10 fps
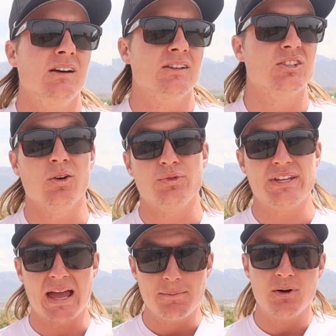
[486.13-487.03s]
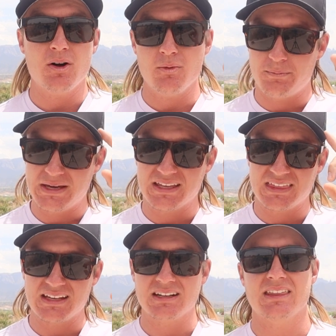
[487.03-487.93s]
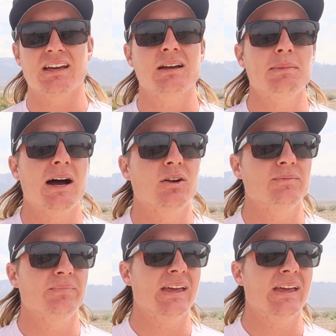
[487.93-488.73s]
So tempo, big thing to think about.